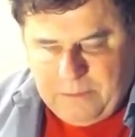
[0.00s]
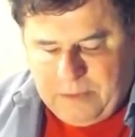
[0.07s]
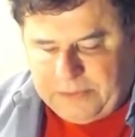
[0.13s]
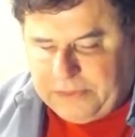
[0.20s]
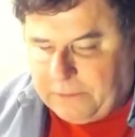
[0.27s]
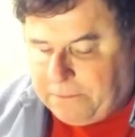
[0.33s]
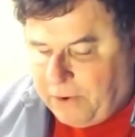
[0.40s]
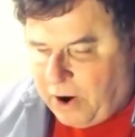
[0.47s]

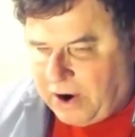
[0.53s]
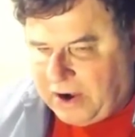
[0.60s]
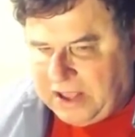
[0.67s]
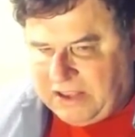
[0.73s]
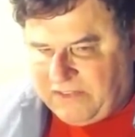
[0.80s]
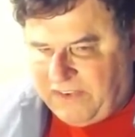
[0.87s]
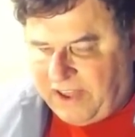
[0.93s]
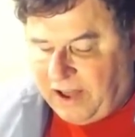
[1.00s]
but the
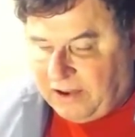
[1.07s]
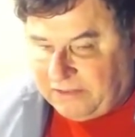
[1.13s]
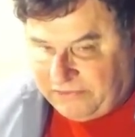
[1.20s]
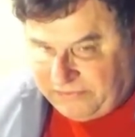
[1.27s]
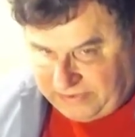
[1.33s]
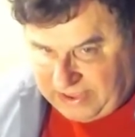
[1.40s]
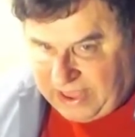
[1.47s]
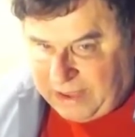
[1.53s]
party of,
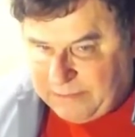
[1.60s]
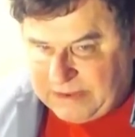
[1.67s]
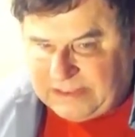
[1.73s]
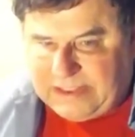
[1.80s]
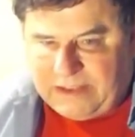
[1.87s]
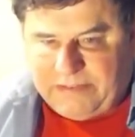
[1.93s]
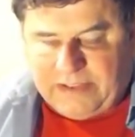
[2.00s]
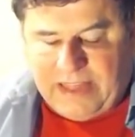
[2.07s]
of Eamon
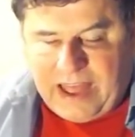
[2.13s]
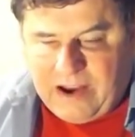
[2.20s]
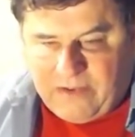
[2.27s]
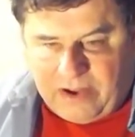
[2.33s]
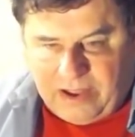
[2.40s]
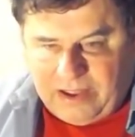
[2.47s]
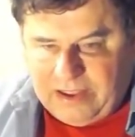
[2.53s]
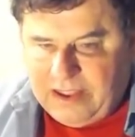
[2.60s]
de
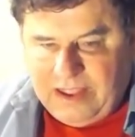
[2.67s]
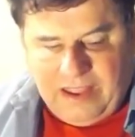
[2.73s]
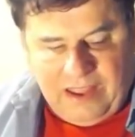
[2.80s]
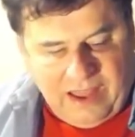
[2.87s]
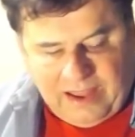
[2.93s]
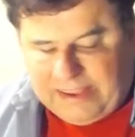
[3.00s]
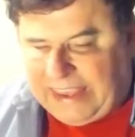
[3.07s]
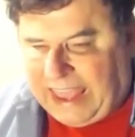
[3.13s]
Valera,
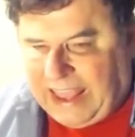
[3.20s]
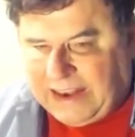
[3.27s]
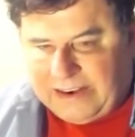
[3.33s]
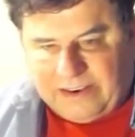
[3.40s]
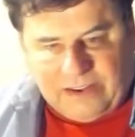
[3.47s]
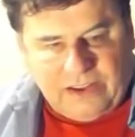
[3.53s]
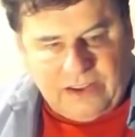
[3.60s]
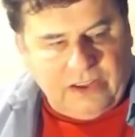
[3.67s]

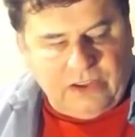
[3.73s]
again,